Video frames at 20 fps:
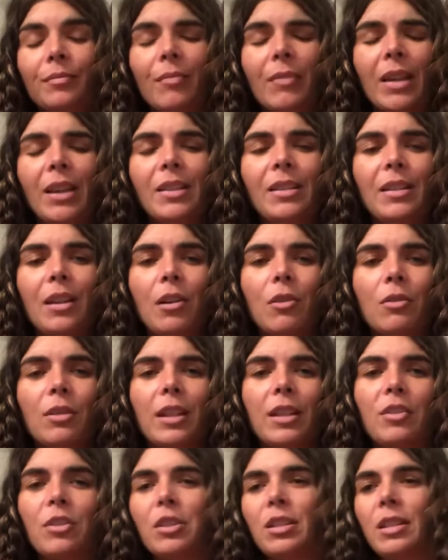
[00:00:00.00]
So
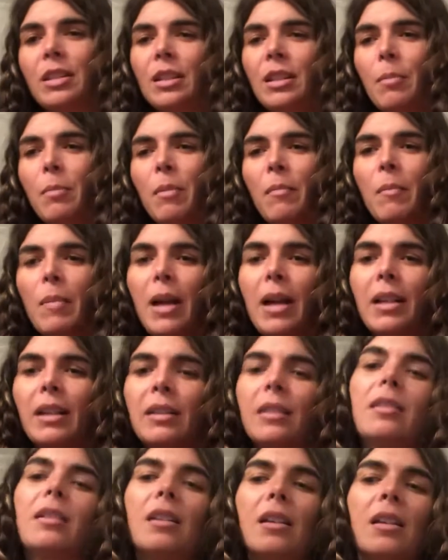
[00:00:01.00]
that's just a tip of
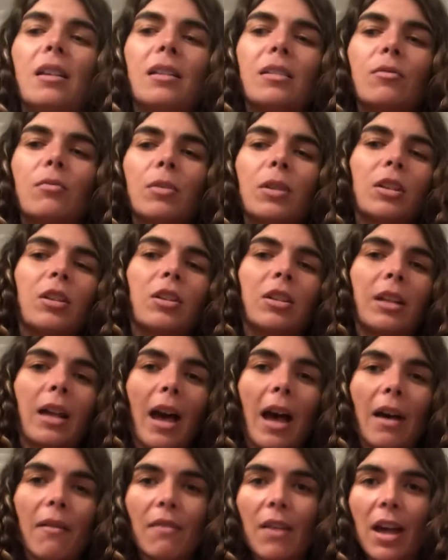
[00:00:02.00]
mine. It's really good to
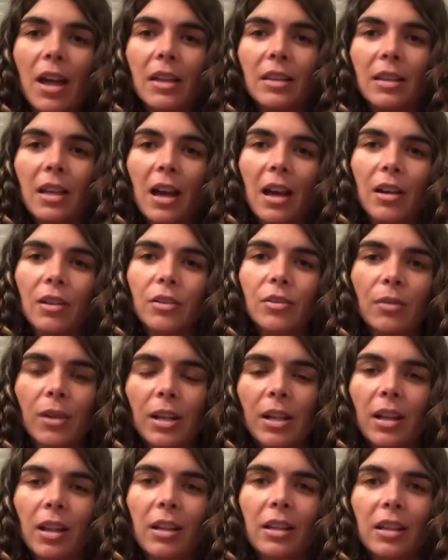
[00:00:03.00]
have that in the house right
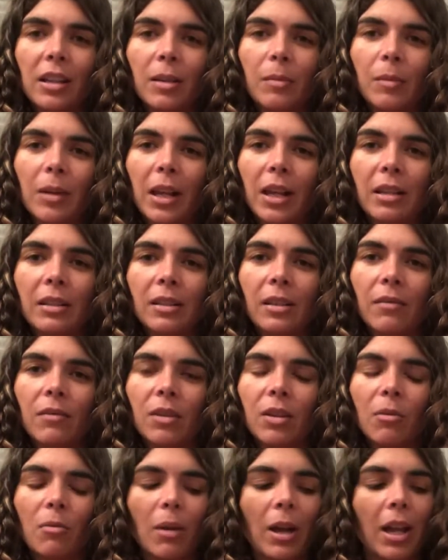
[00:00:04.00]
now to keep
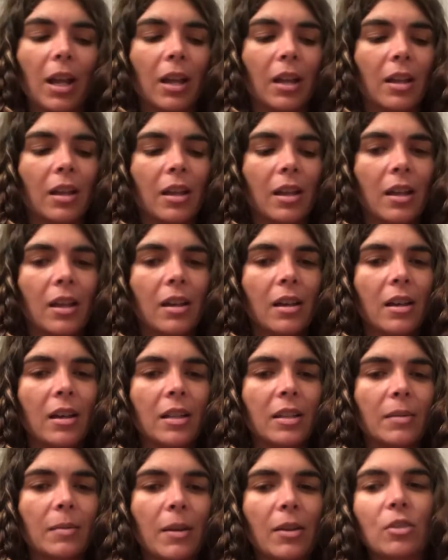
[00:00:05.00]
negativity away,
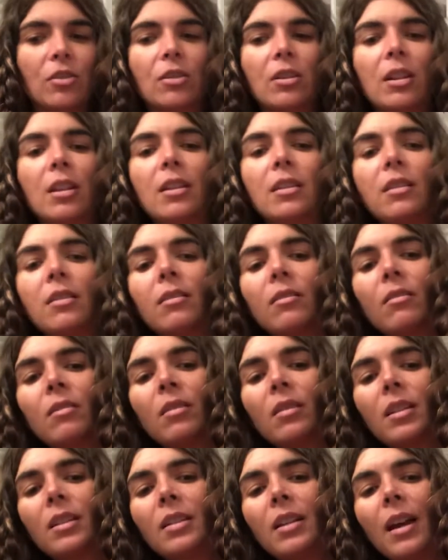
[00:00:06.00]
especially in
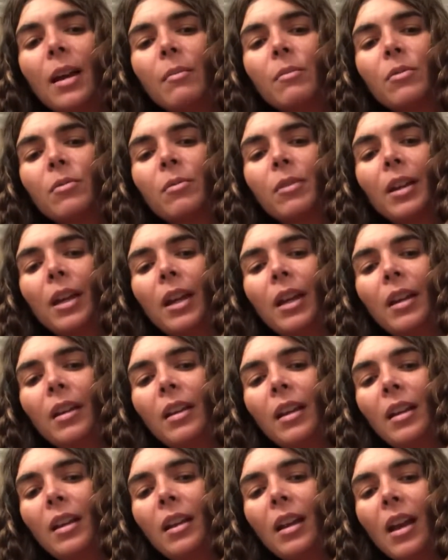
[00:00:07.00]
the times we're in.
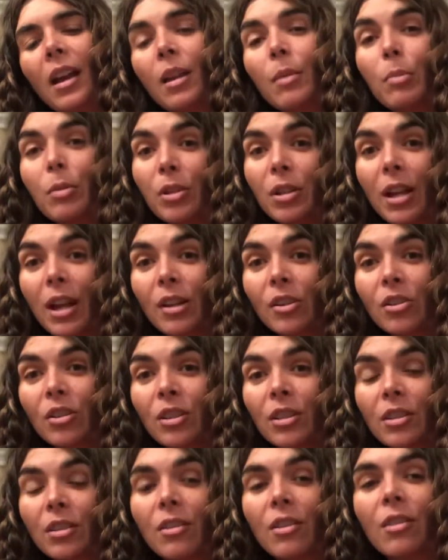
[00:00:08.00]
Any kind of protection
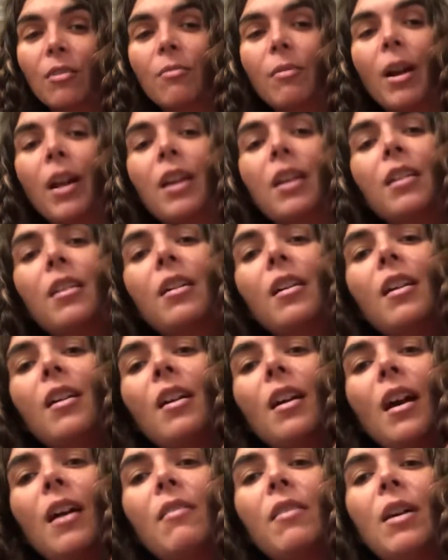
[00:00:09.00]
is good, right?
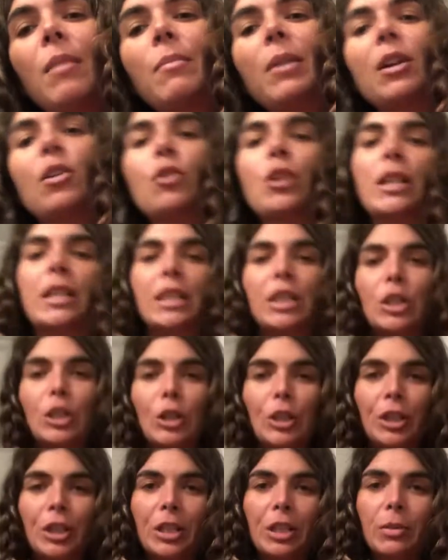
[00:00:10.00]
I've got my
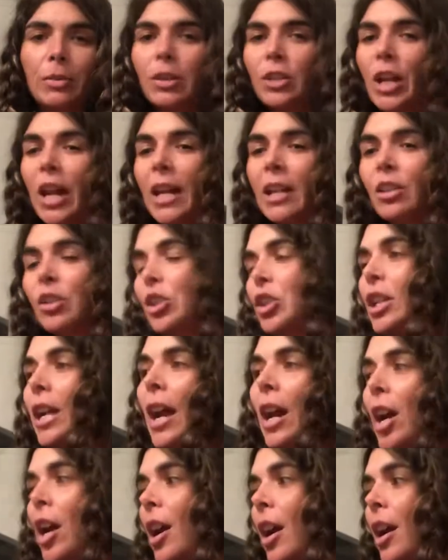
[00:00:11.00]
crystals, which I can
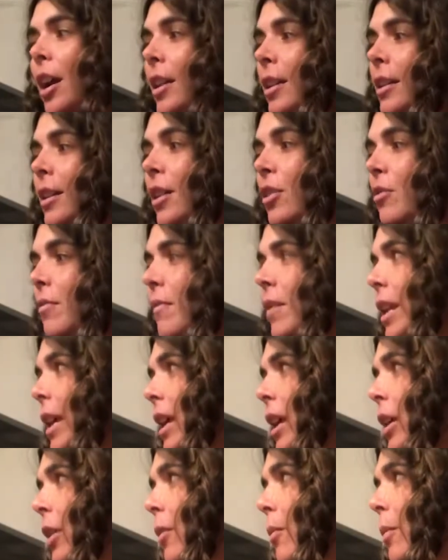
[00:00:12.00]
share on another
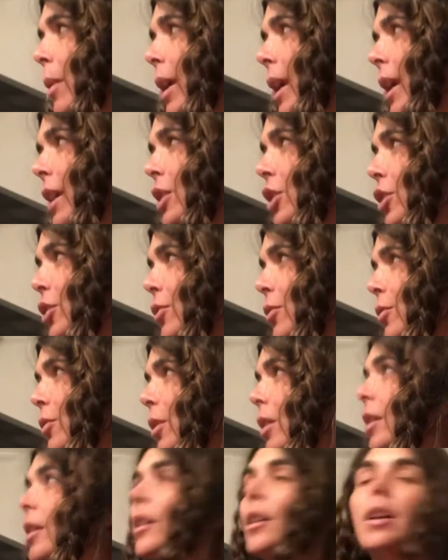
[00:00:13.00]
video, what I
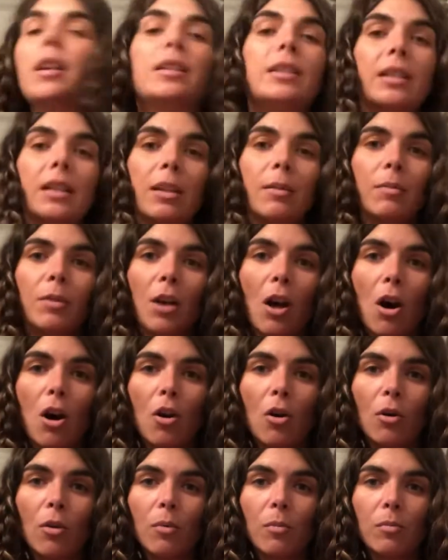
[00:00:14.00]
do to keep the
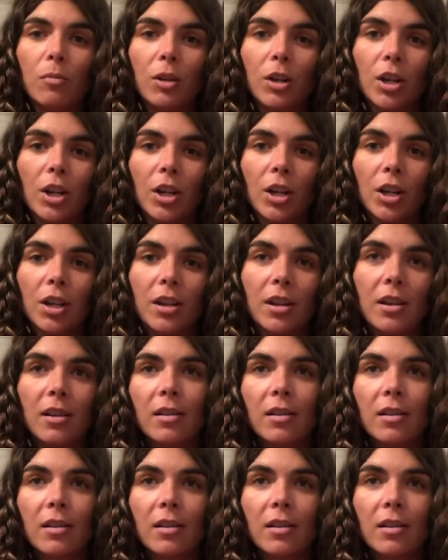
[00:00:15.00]
home good.